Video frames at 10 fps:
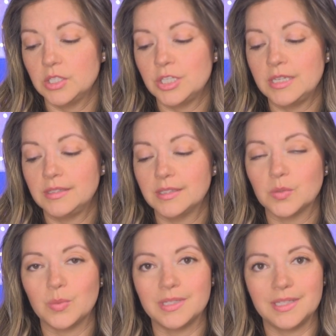Jesus
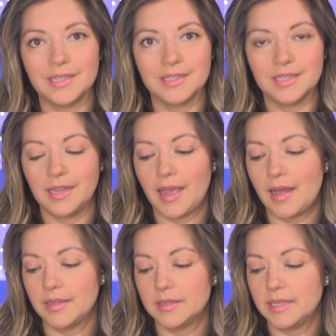went into
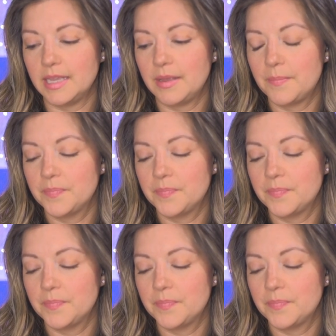Galilee,